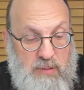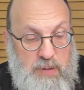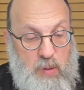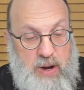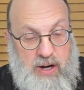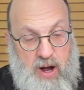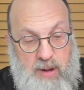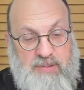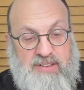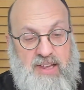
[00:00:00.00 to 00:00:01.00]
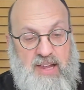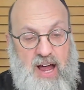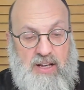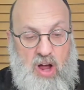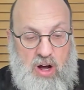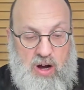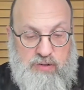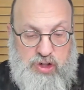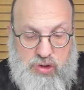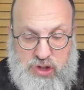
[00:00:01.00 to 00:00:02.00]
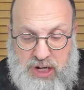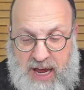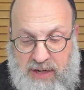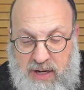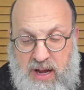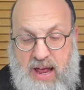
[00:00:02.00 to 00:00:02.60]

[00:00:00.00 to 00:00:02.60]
but when it comes to the halacha of Shushan,